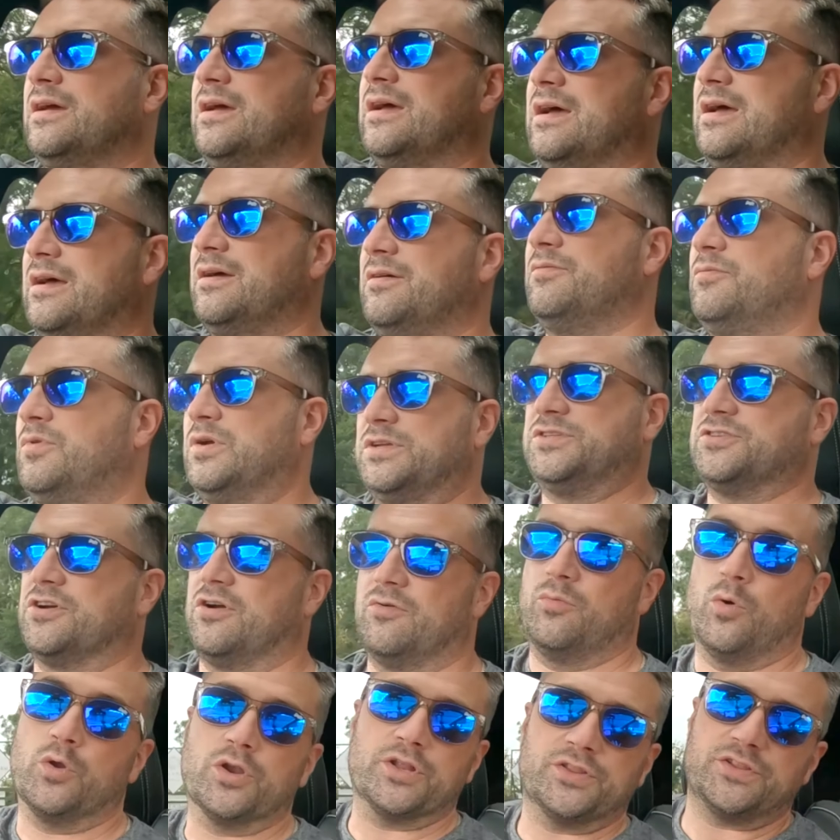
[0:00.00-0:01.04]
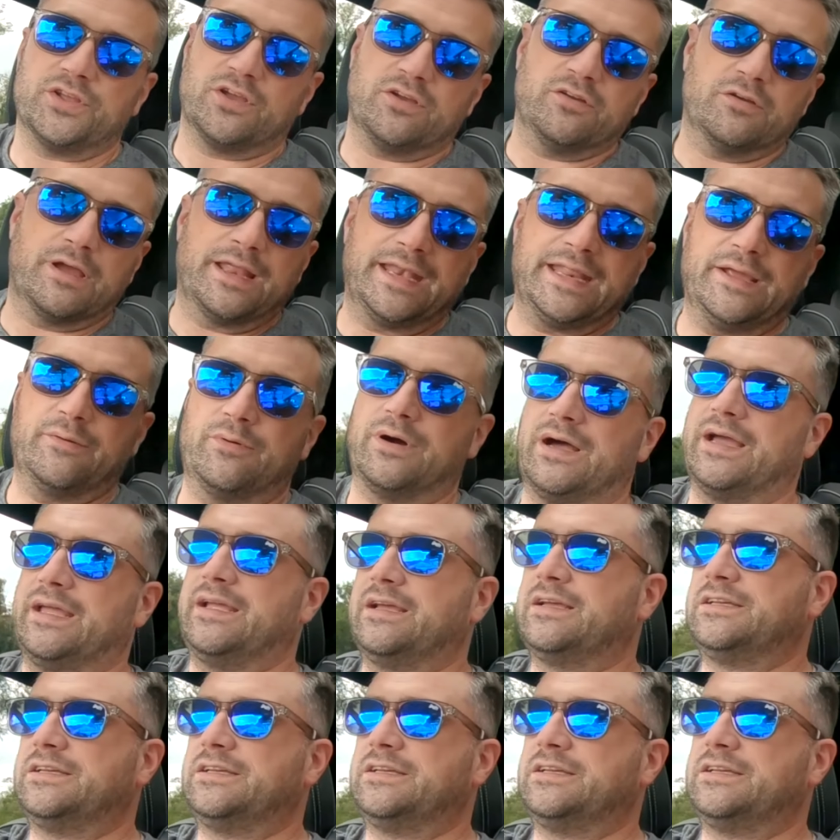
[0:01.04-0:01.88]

uh, which I want to do anyway.